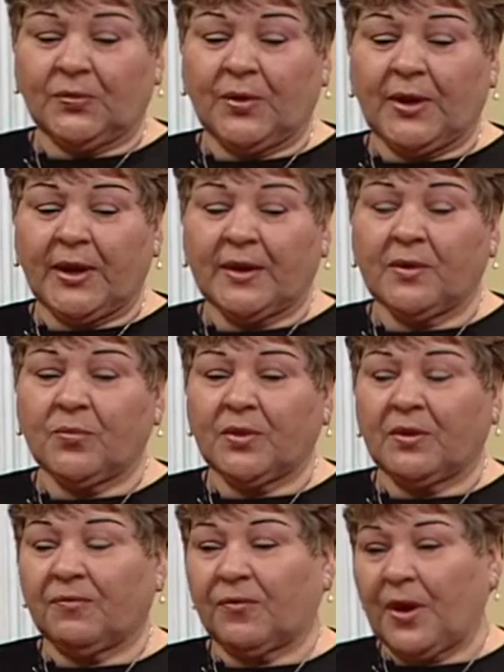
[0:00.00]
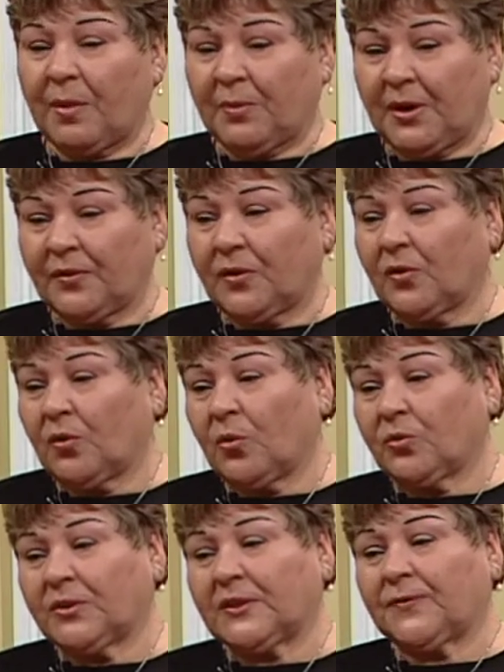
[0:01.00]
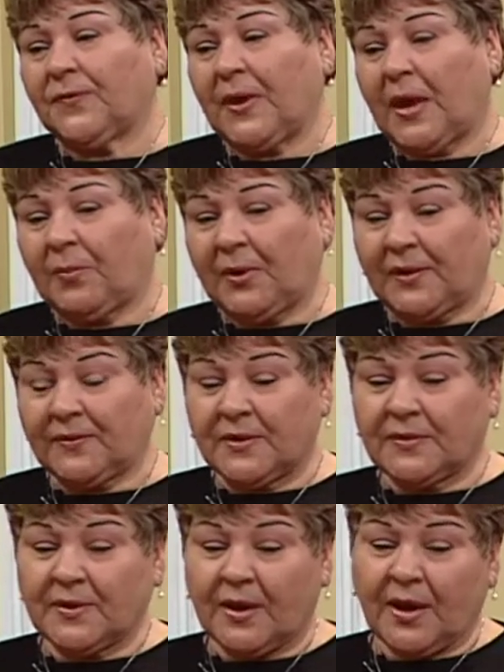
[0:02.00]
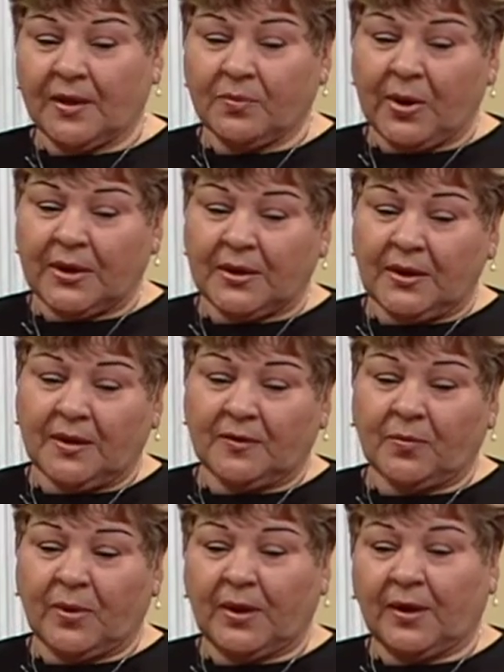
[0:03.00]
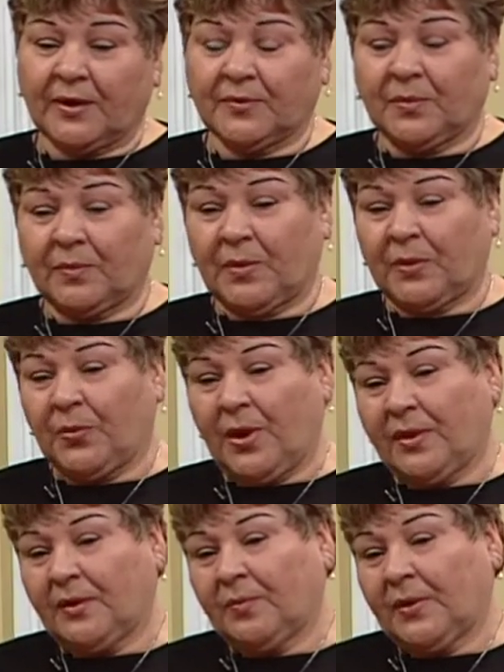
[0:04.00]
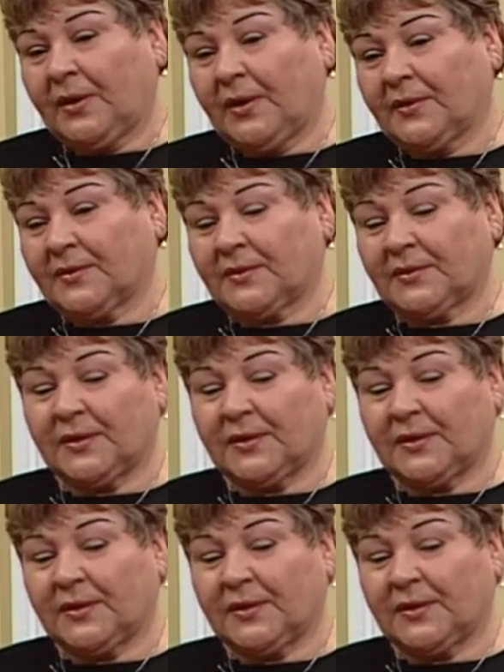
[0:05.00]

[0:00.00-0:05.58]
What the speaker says: related with the family, the closest family. Since I got my kids, my husband, my brother, my cousins,